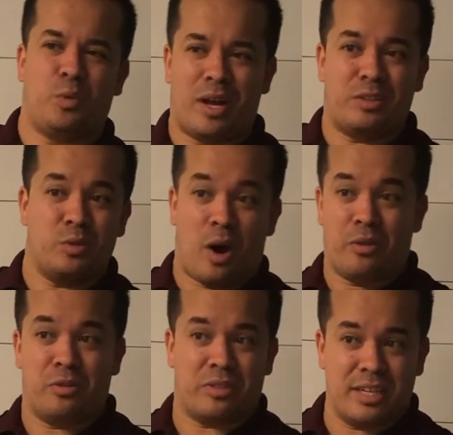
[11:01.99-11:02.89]
want to do
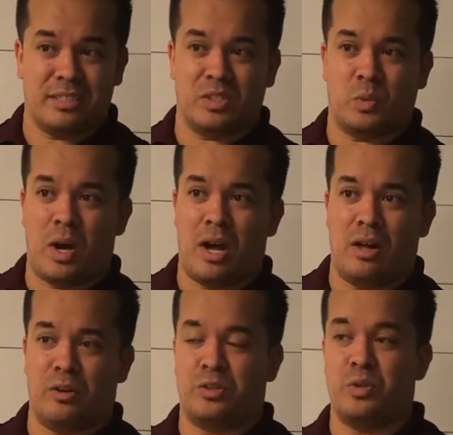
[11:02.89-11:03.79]
other things as well,
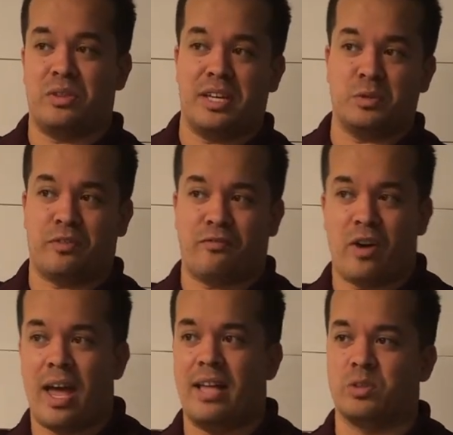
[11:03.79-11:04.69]
or do things with your
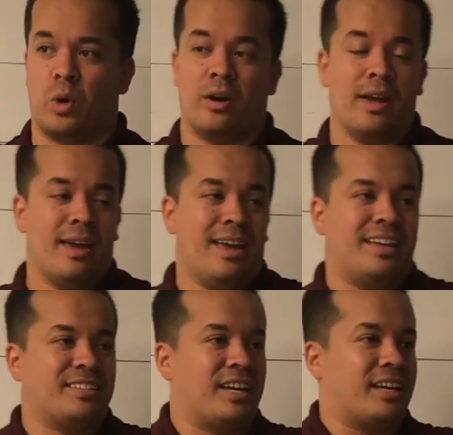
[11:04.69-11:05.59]
friends, or
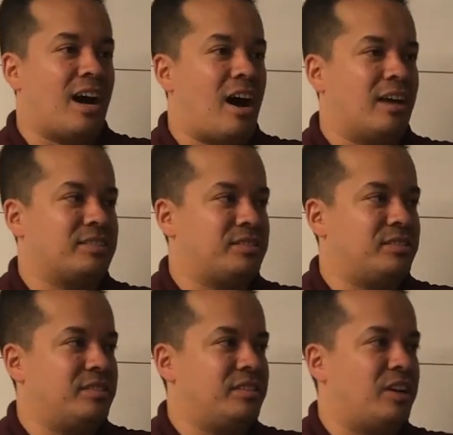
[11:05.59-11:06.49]
it's going to cost,
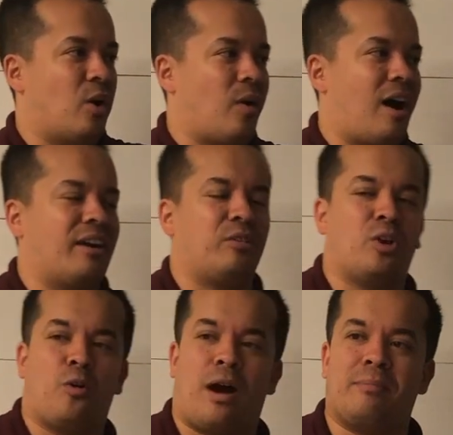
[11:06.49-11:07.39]
you know, I don't
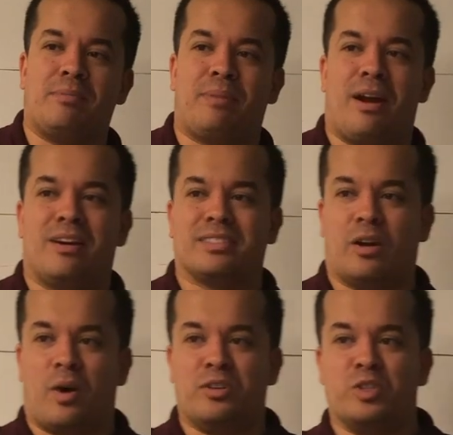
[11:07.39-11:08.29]
know, I'm embarrassed, I
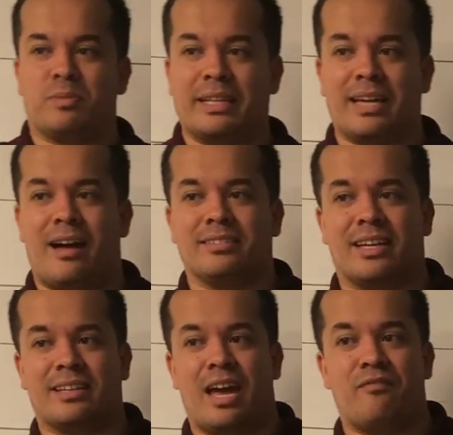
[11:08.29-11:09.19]
don't want to use my talents
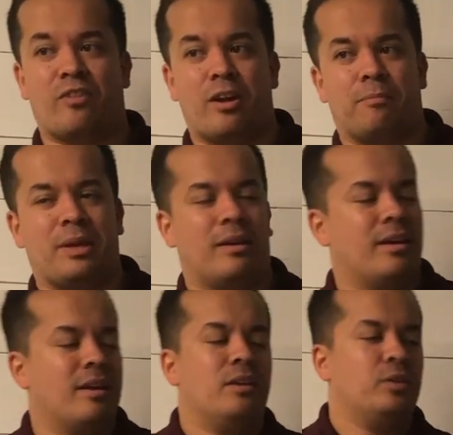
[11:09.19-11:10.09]
like that in front of people.
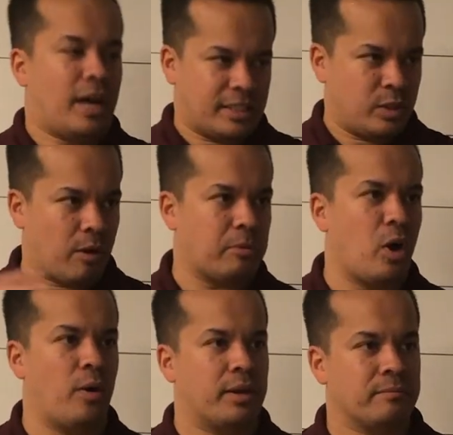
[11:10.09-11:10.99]
You guys see where I'm
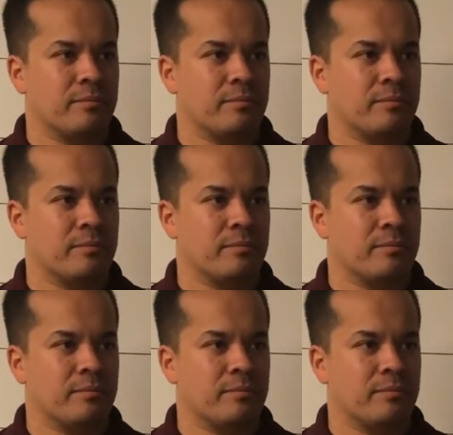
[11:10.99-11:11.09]
going.